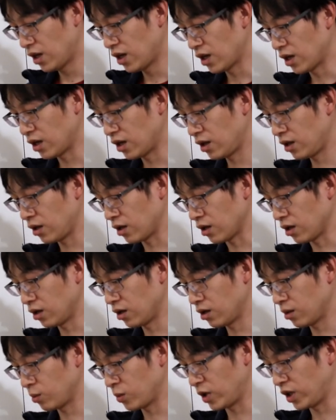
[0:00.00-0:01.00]
And
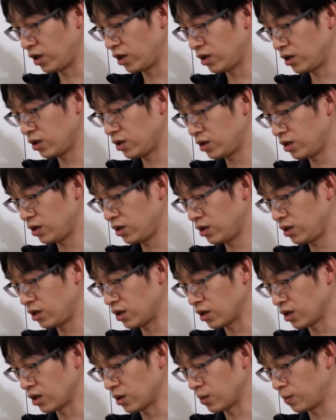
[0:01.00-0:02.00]
in
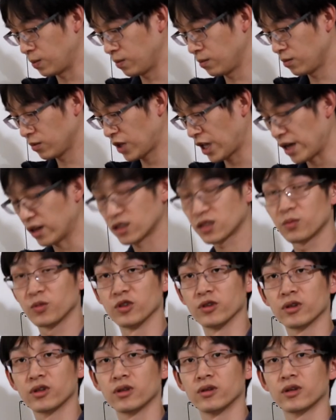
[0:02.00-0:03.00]
the
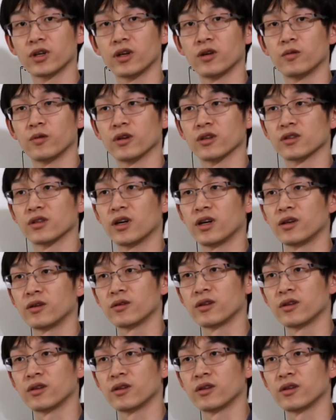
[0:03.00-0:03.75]
textbook, okay, we assign you